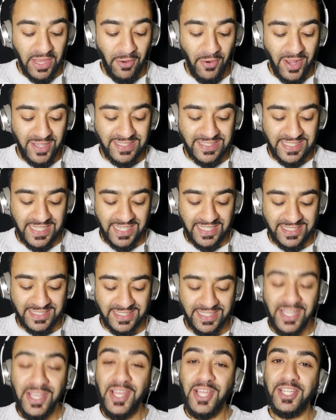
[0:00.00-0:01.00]
But there are
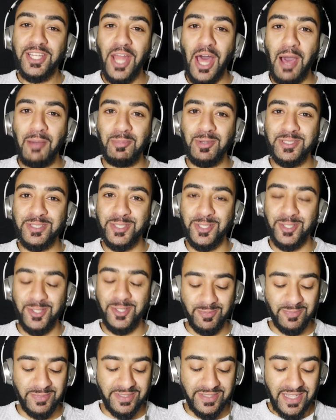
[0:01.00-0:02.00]
six llama
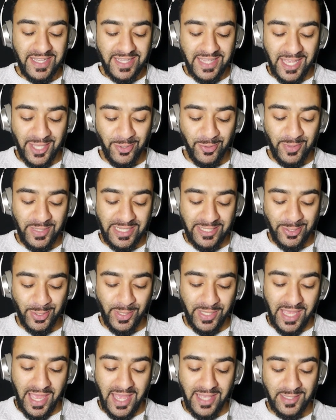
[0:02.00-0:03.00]
zooms that you need
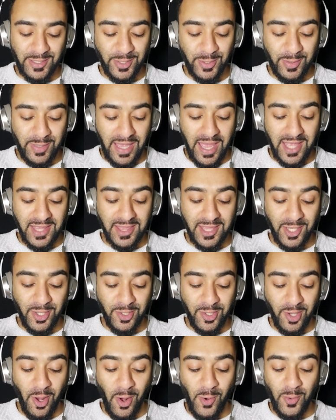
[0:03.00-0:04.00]
to get to get the
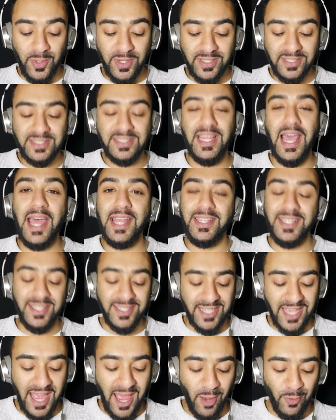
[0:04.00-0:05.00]
gold
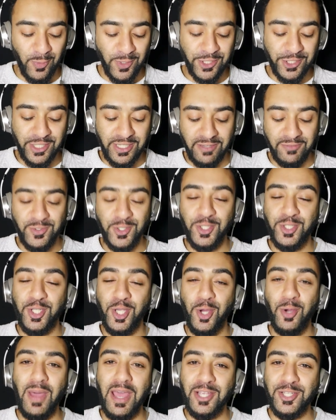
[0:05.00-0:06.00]
standard towel which gives you
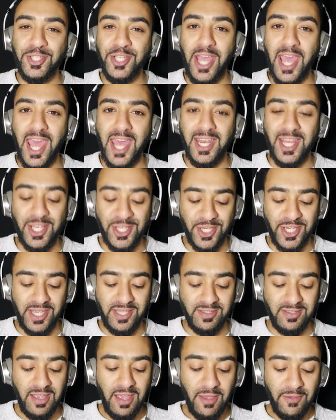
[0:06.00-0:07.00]
two extra
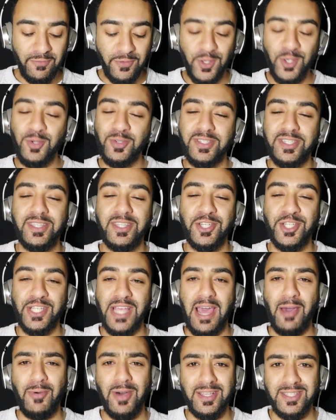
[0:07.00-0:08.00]
energies for using the
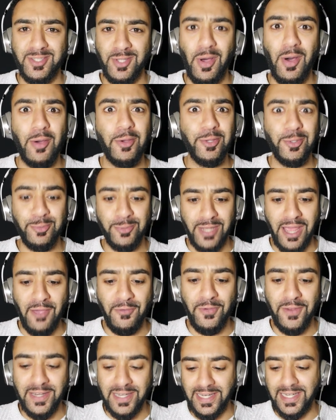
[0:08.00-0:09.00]
shower so you
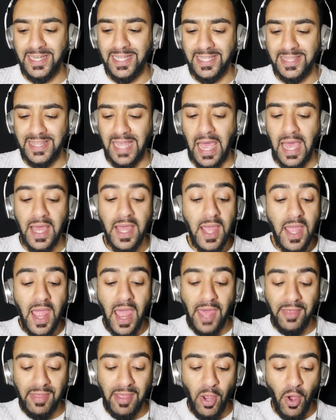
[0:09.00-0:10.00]
definitely need that
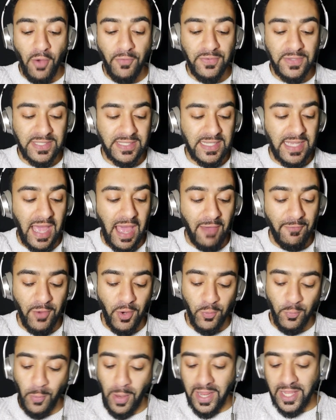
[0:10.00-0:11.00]
and they obviously
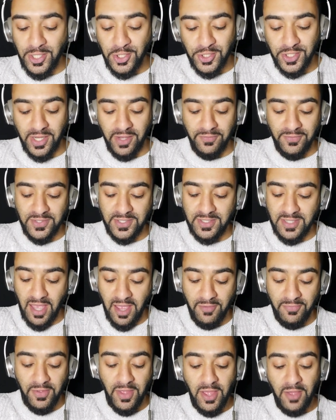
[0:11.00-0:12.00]
have a range of
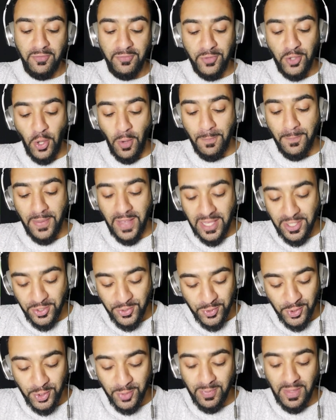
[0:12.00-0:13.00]
stuff for your
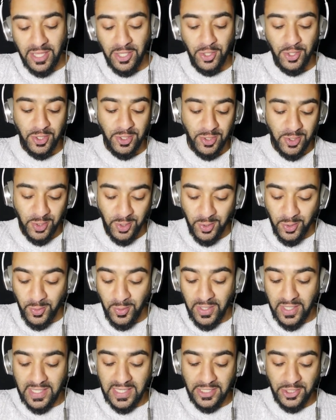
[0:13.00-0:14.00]
bedroom that you could
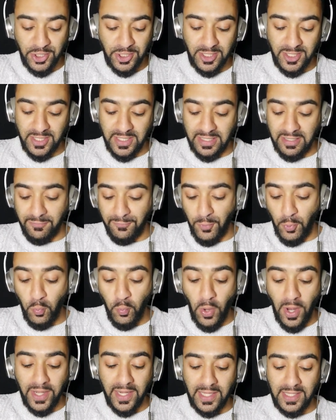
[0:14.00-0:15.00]
do let's just give
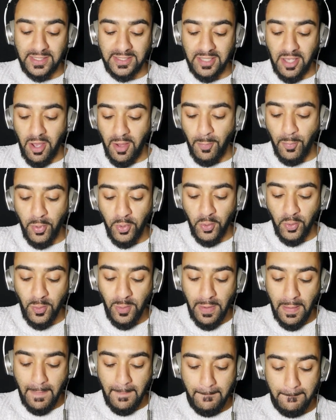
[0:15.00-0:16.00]
you one
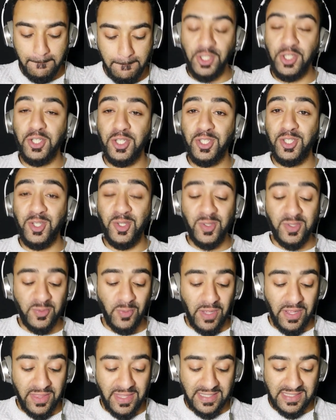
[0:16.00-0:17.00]
example so you could
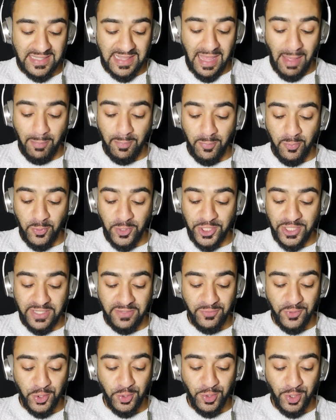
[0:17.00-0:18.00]
use what this lamp,
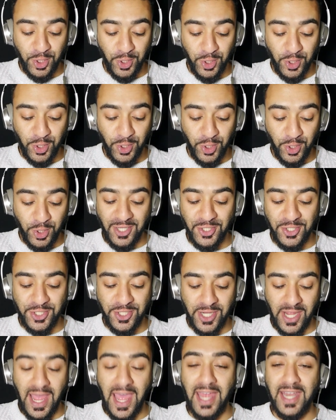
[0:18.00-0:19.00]
which gives you two
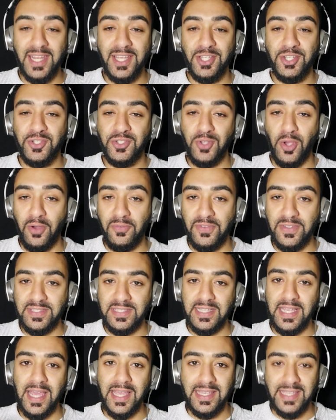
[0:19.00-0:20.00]
extra energies.
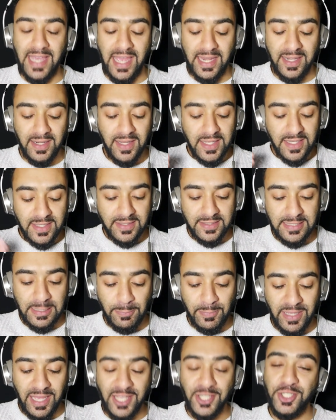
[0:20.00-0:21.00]
Obviously, again,
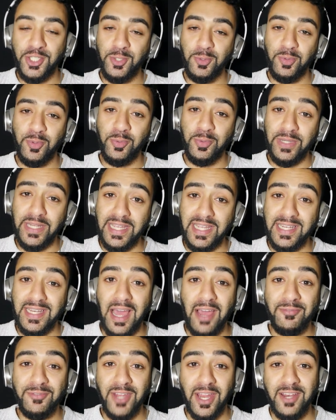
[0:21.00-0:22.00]
Simcash you will
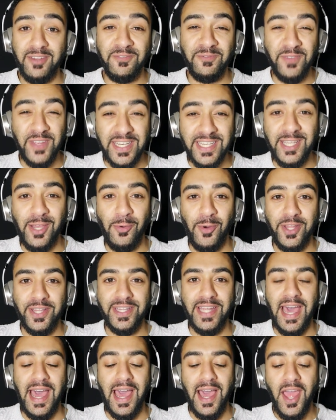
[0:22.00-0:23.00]
need. I've done a video
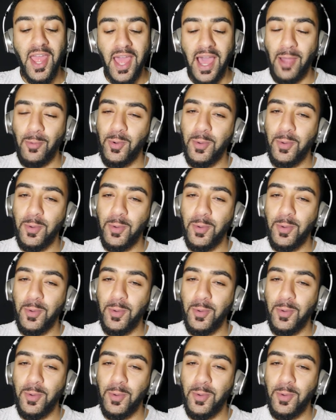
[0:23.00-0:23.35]
on that.